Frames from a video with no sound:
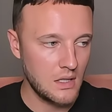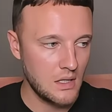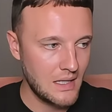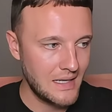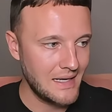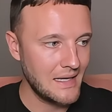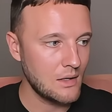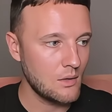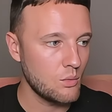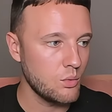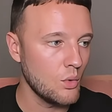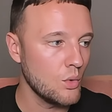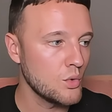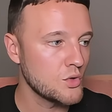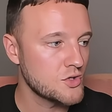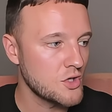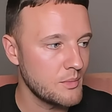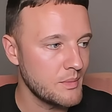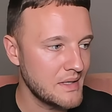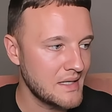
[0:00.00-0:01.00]
The link will
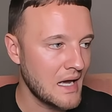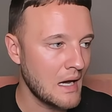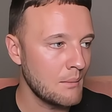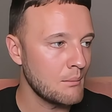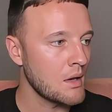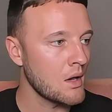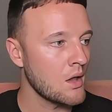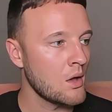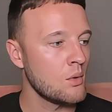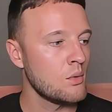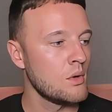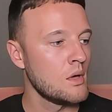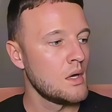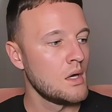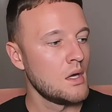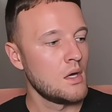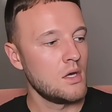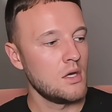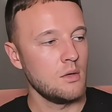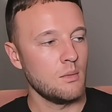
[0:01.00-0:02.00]
also be down below.
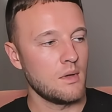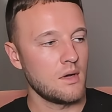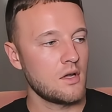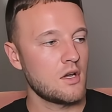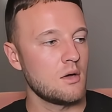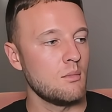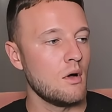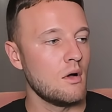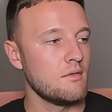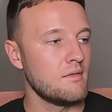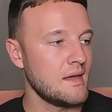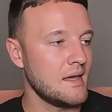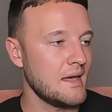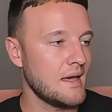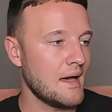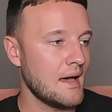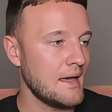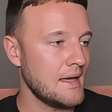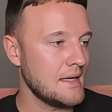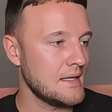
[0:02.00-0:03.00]
You want to come over
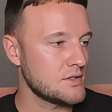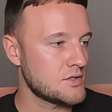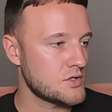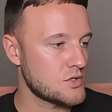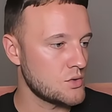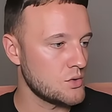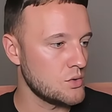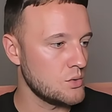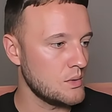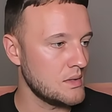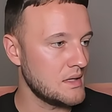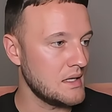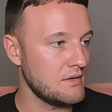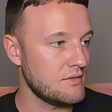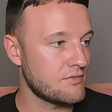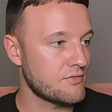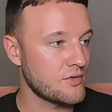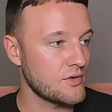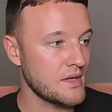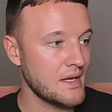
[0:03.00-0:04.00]
here into the
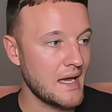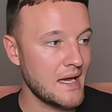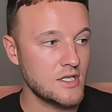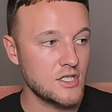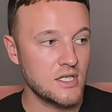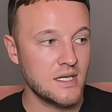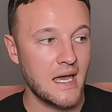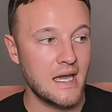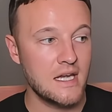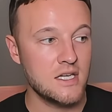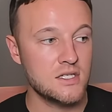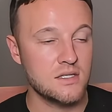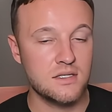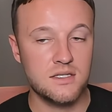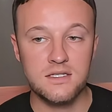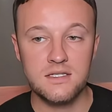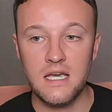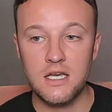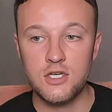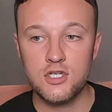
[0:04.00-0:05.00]
free education
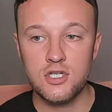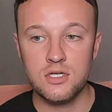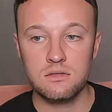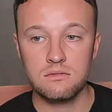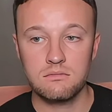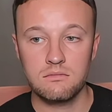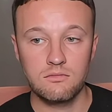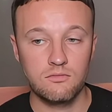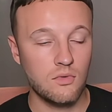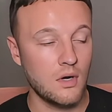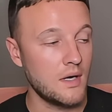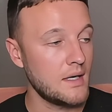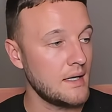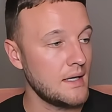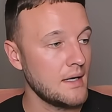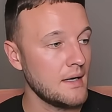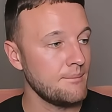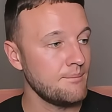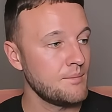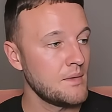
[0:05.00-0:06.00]
section right
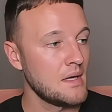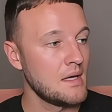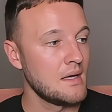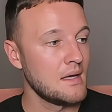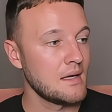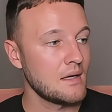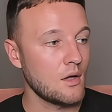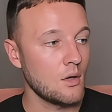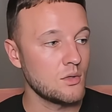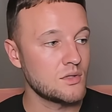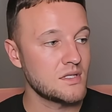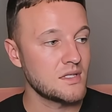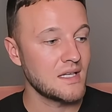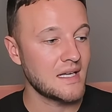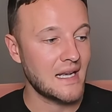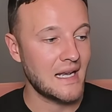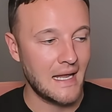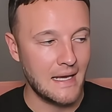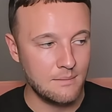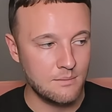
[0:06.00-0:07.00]
here. Go to the
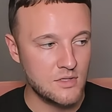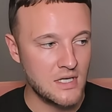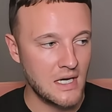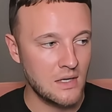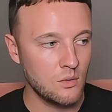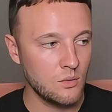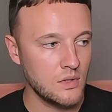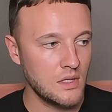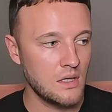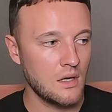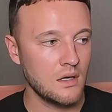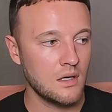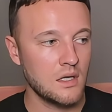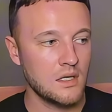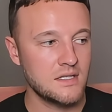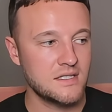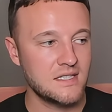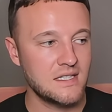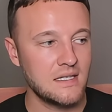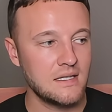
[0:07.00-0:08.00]
claim channel. You're not going to
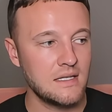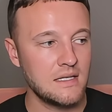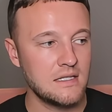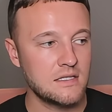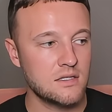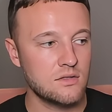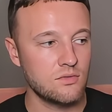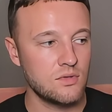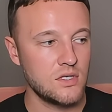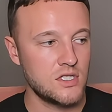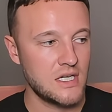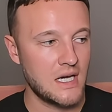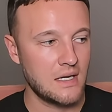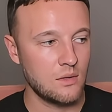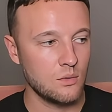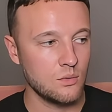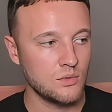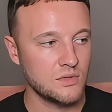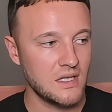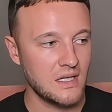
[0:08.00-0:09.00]
see these 3
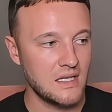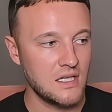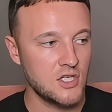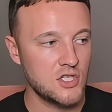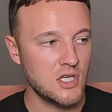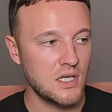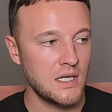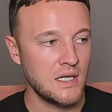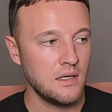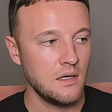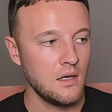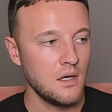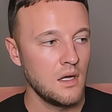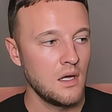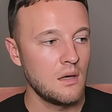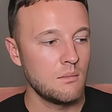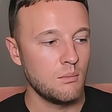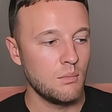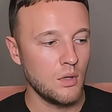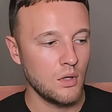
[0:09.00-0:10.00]
channels initially,
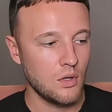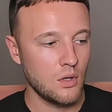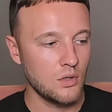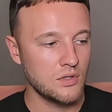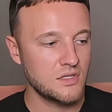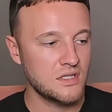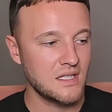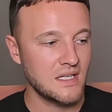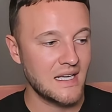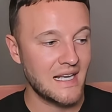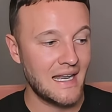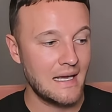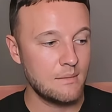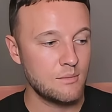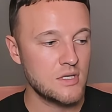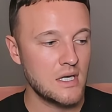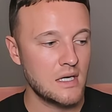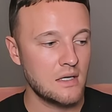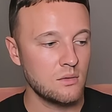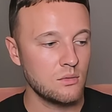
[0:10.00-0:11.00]
but go to the claim
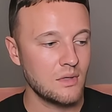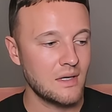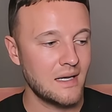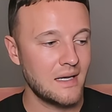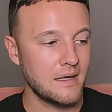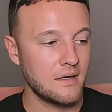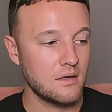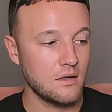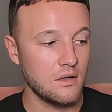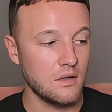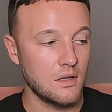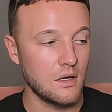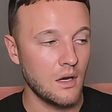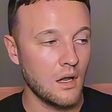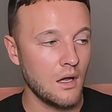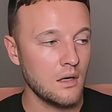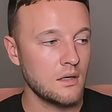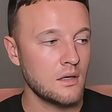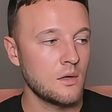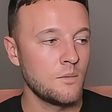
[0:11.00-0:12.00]
channel, click
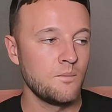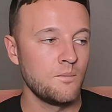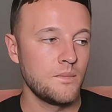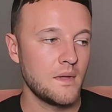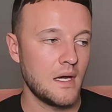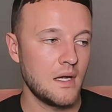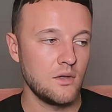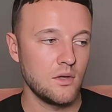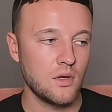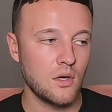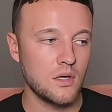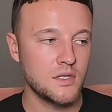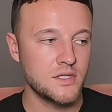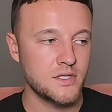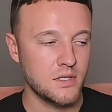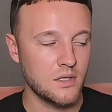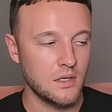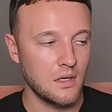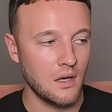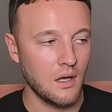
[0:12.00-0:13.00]
unlock, and you're going
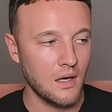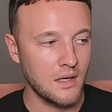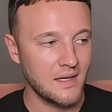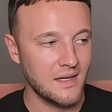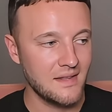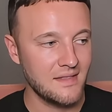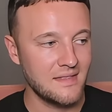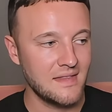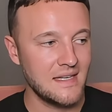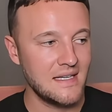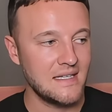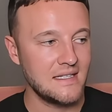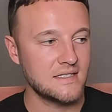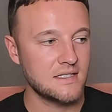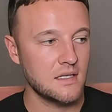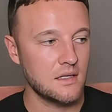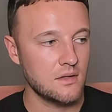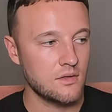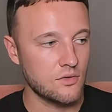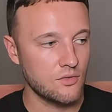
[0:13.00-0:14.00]
to unlock
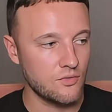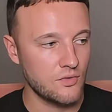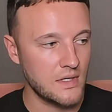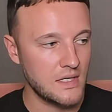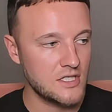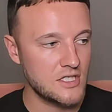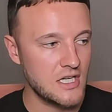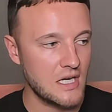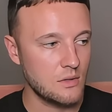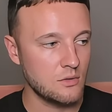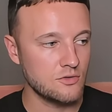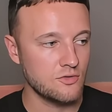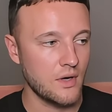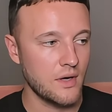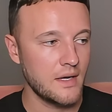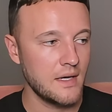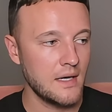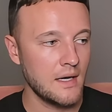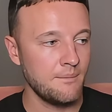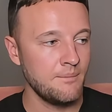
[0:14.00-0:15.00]
these 3 channels right
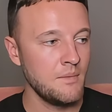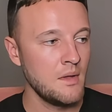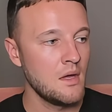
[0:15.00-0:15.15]
here.